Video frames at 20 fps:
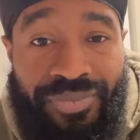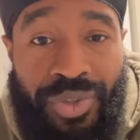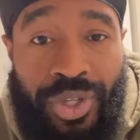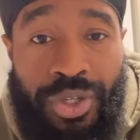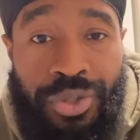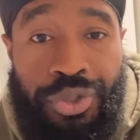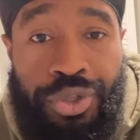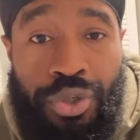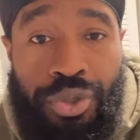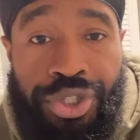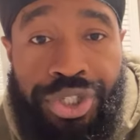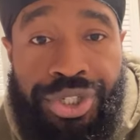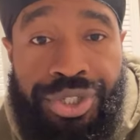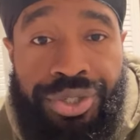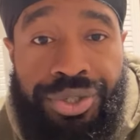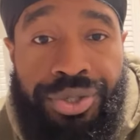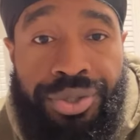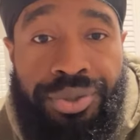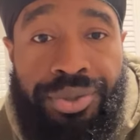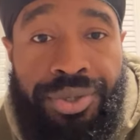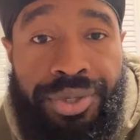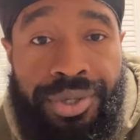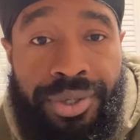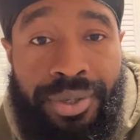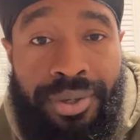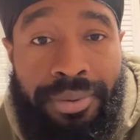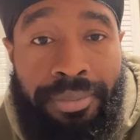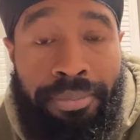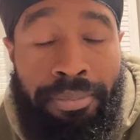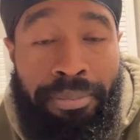You should do
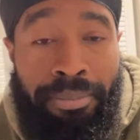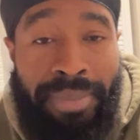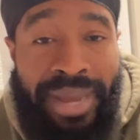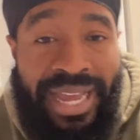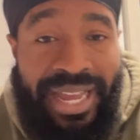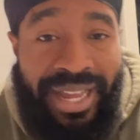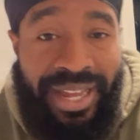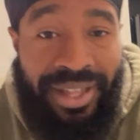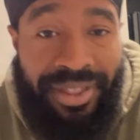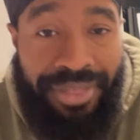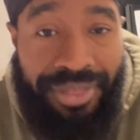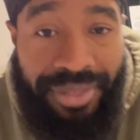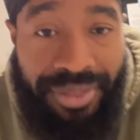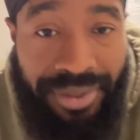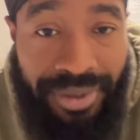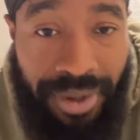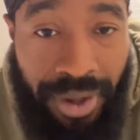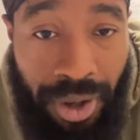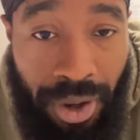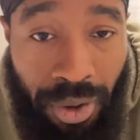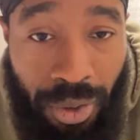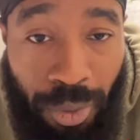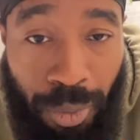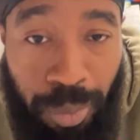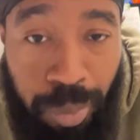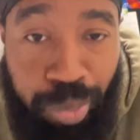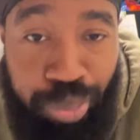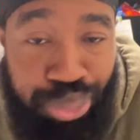your math. Oh,